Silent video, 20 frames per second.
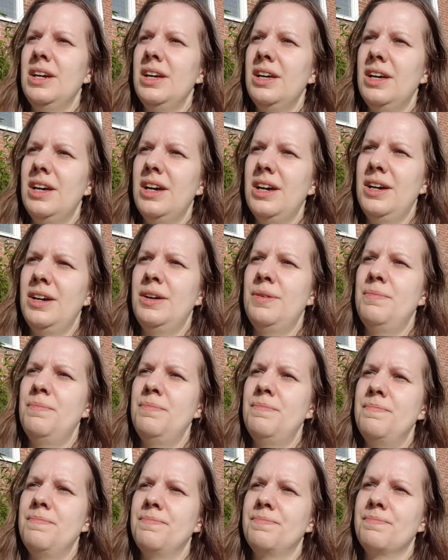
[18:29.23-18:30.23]

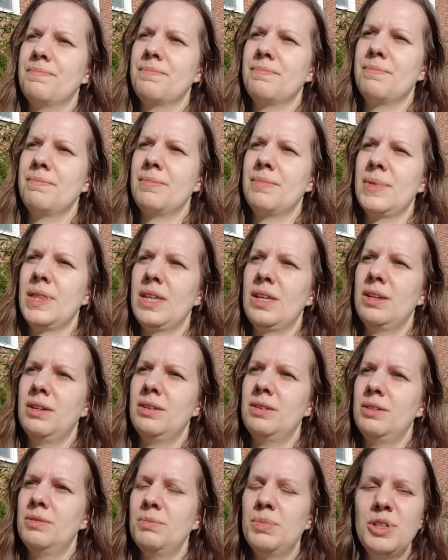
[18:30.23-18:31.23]

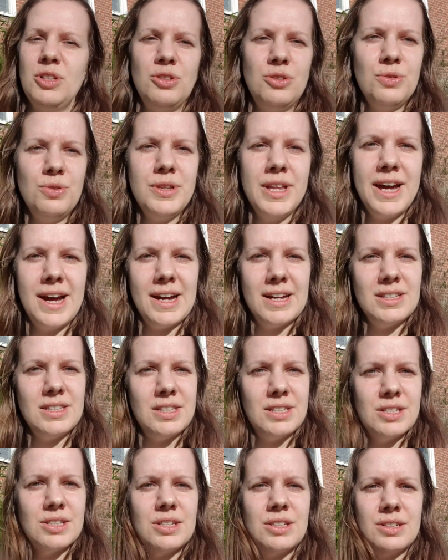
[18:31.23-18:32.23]
But do
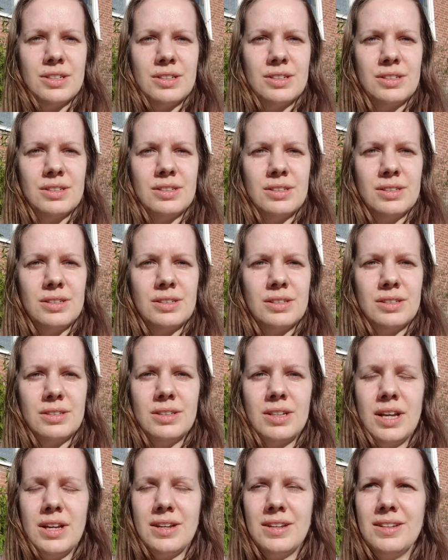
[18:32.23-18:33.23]
that
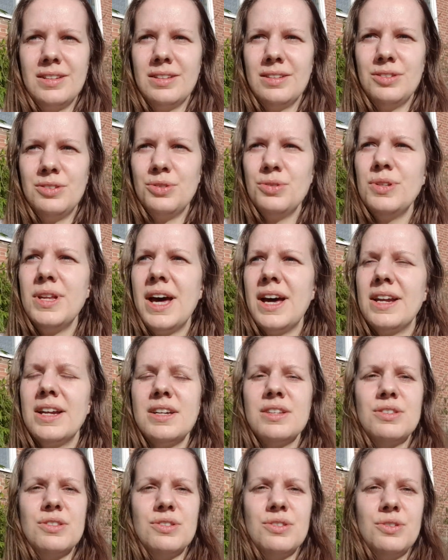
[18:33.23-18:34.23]

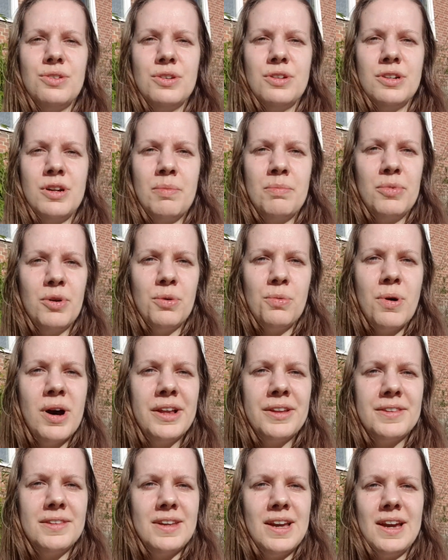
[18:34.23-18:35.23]
as your number
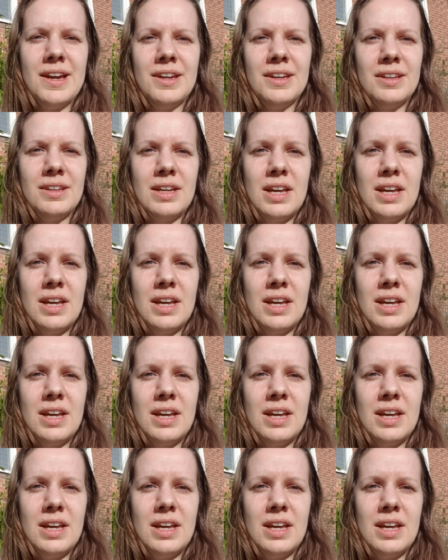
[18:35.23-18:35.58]
one thing.